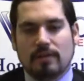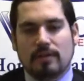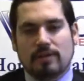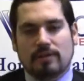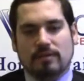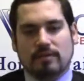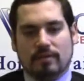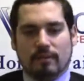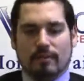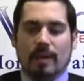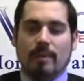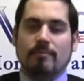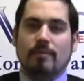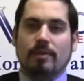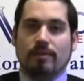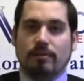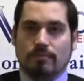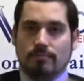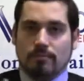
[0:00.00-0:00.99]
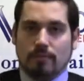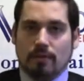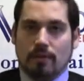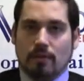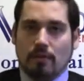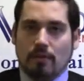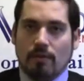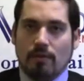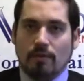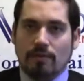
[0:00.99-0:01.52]
So remember,
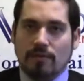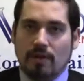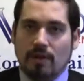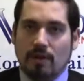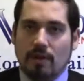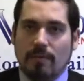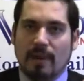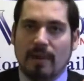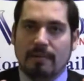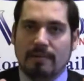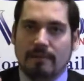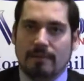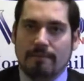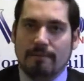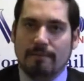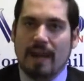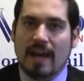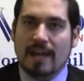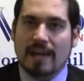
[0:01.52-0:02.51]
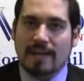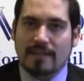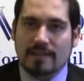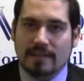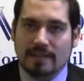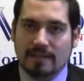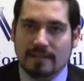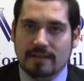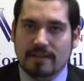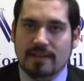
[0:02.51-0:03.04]
goals are about defining
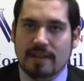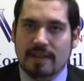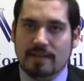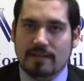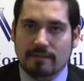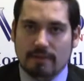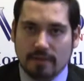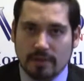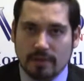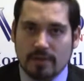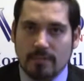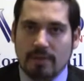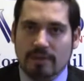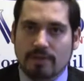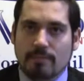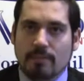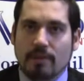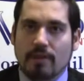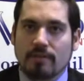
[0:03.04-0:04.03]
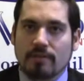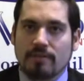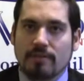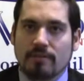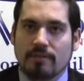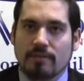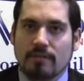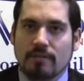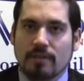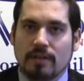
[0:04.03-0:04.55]
success for you as a person.
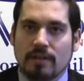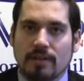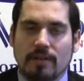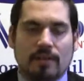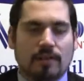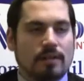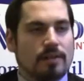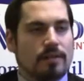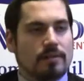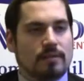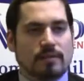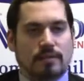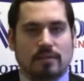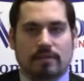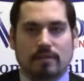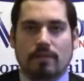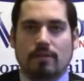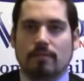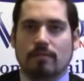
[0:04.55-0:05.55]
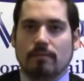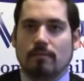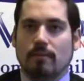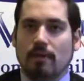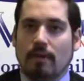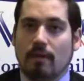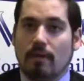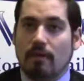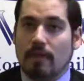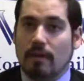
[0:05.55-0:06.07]
So
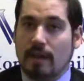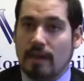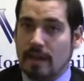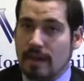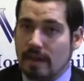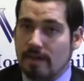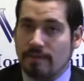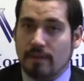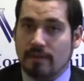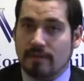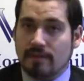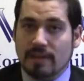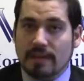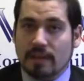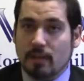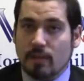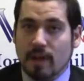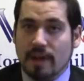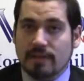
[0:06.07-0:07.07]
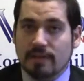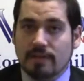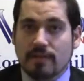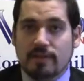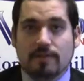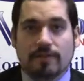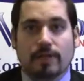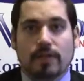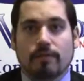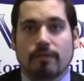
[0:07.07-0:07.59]
if there's any
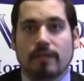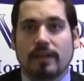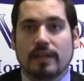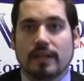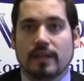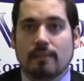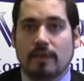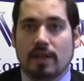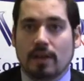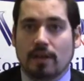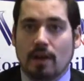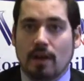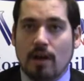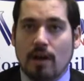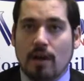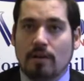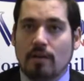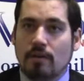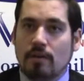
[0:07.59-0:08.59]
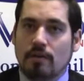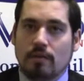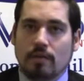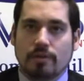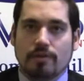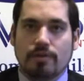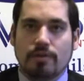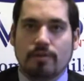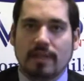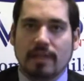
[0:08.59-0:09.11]
questions, feel free to give me a call or
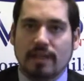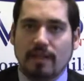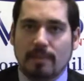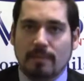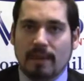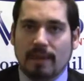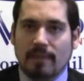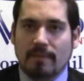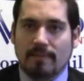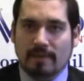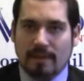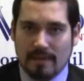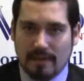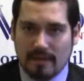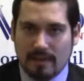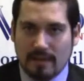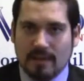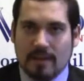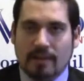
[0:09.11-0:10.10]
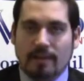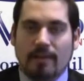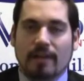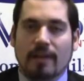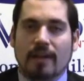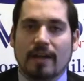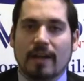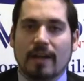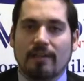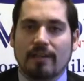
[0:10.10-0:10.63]
shoot me an email, and good
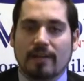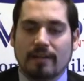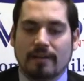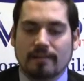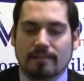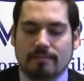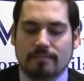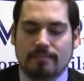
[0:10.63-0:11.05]
luck out there.